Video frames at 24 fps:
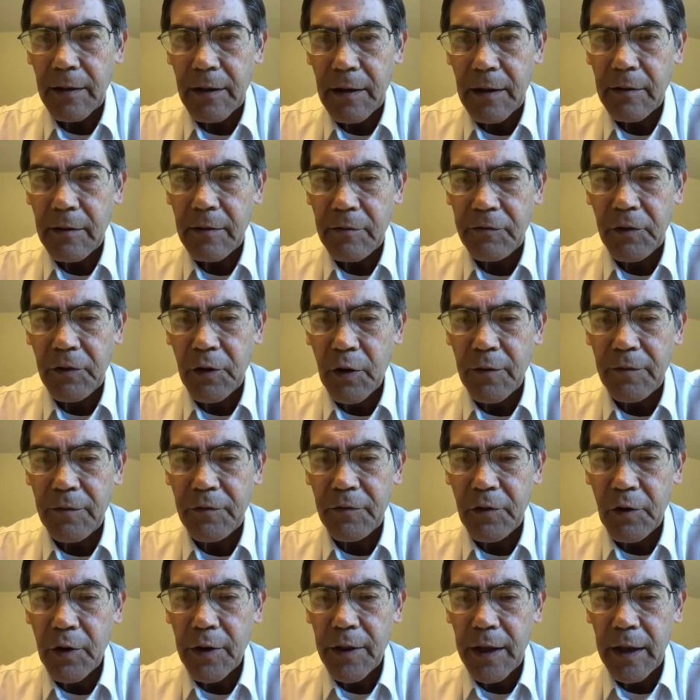
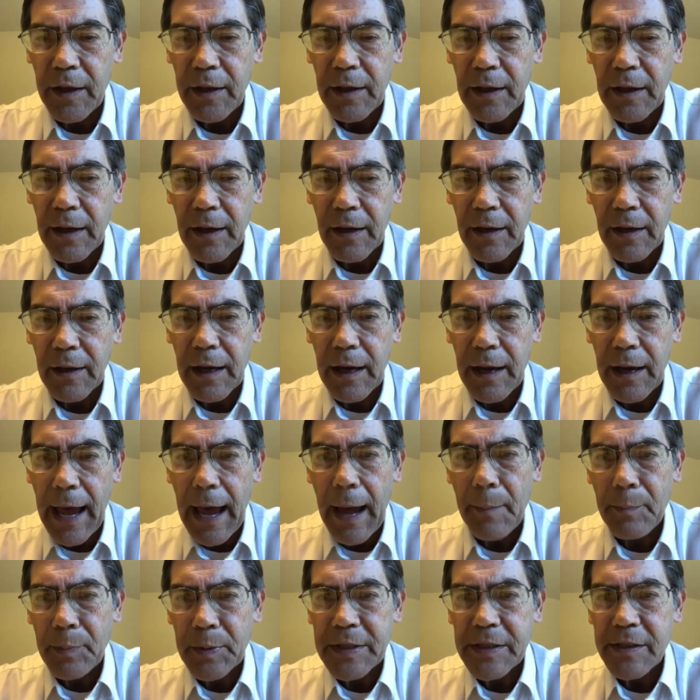For the
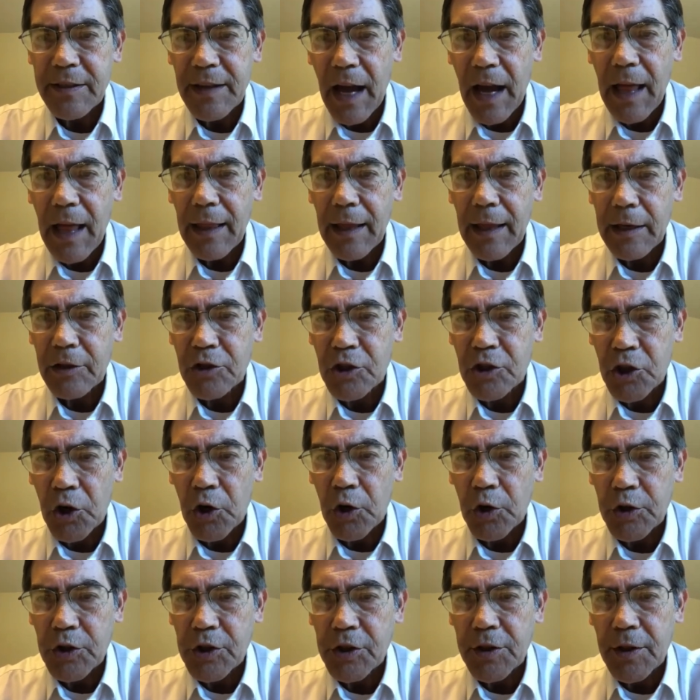apostolic church,